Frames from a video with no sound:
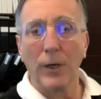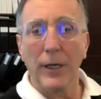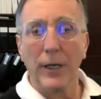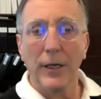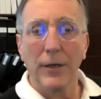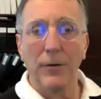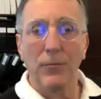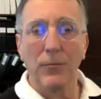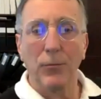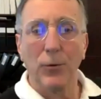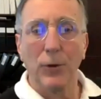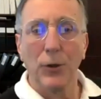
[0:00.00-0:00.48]

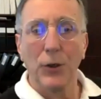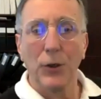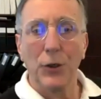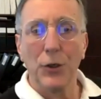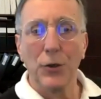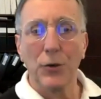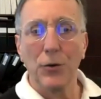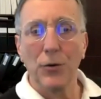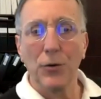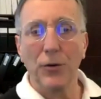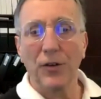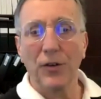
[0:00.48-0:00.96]
it would
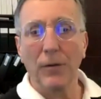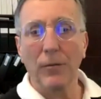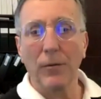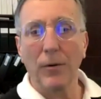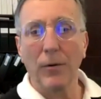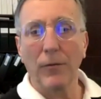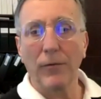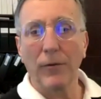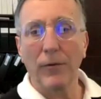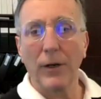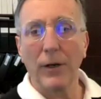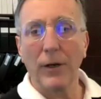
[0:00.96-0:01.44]
do
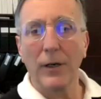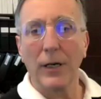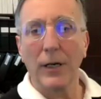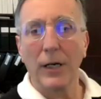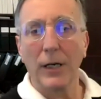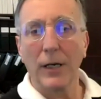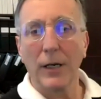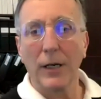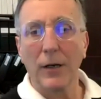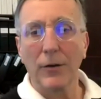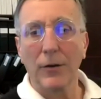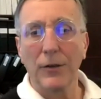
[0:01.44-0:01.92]
some
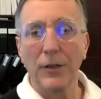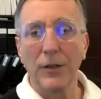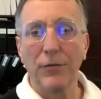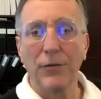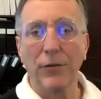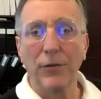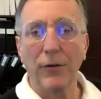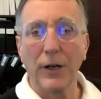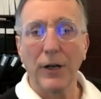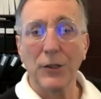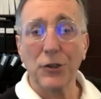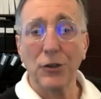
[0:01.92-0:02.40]

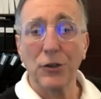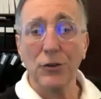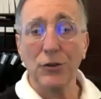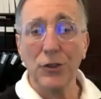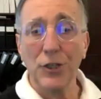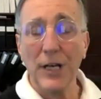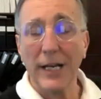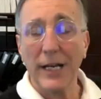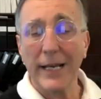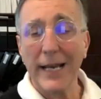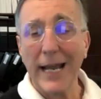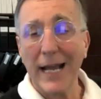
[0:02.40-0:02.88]
differential
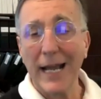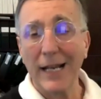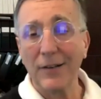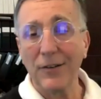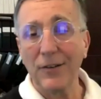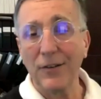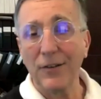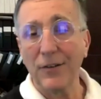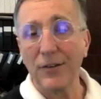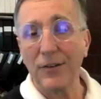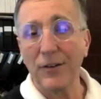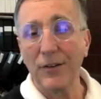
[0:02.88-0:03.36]
gene
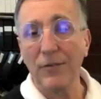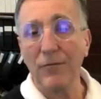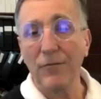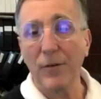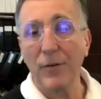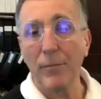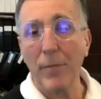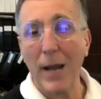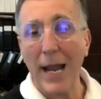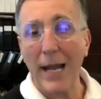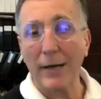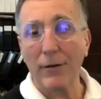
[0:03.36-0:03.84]
analysis in
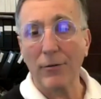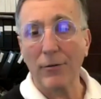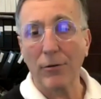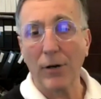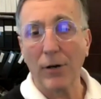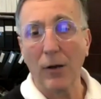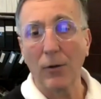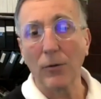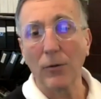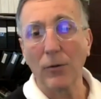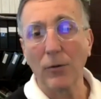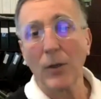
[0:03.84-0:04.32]
the
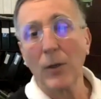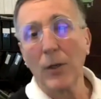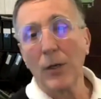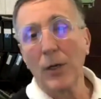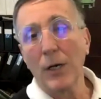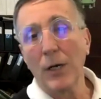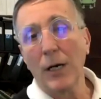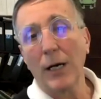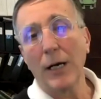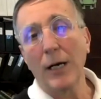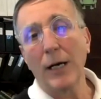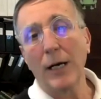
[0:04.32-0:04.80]
background.
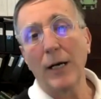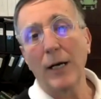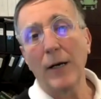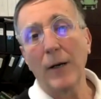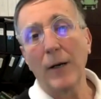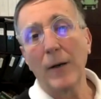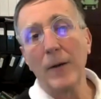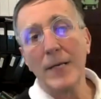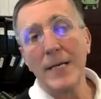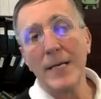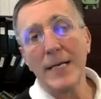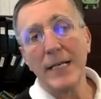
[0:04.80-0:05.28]

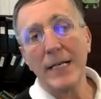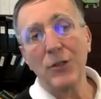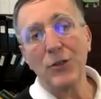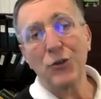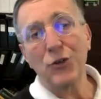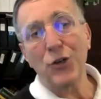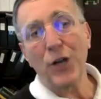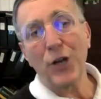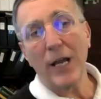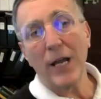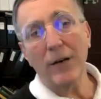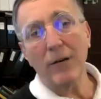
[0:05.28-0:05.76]

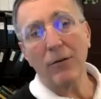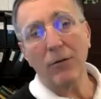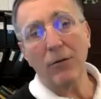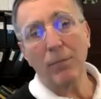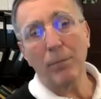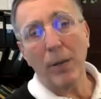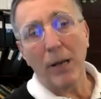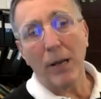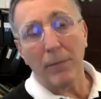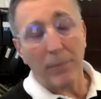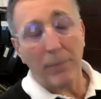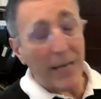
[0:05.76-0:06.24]
In
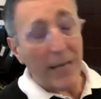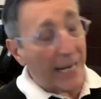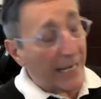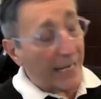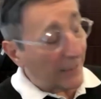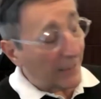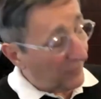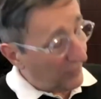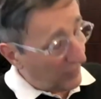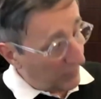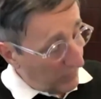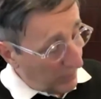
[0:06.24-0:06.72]
general,
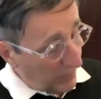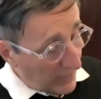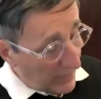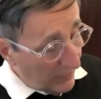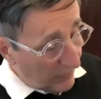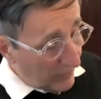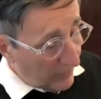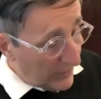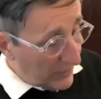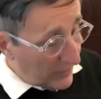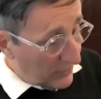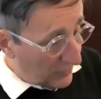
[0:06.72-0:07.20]
PepX, I
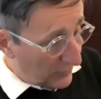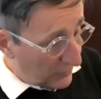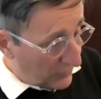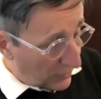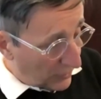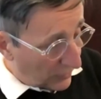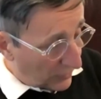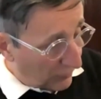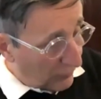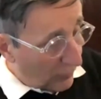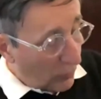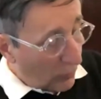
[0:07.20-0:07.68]
believe it's
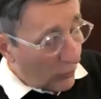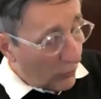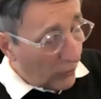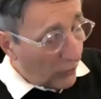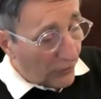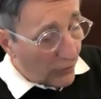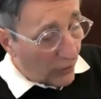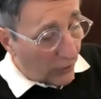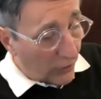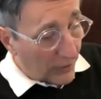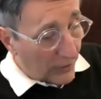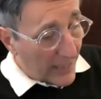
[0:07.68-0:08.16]
just
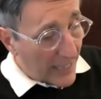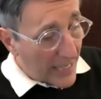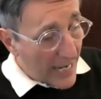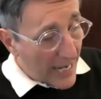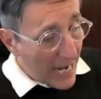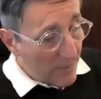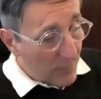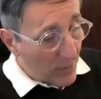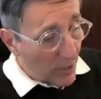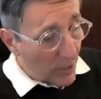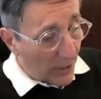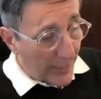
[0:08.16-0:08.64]
focused on
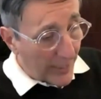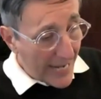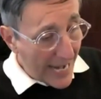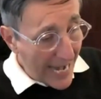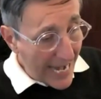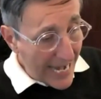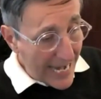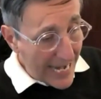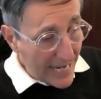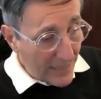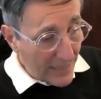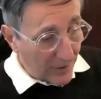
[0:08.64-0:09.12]

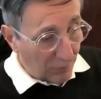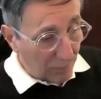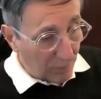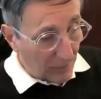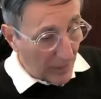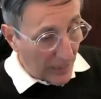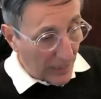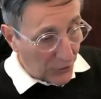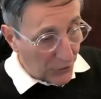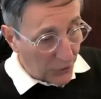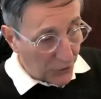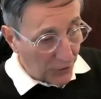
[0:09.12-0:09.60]
mRNA
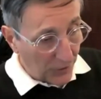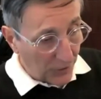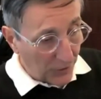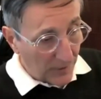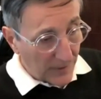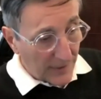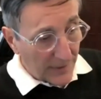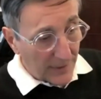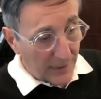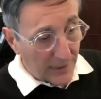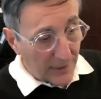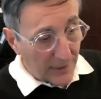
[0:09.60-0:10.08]
expression.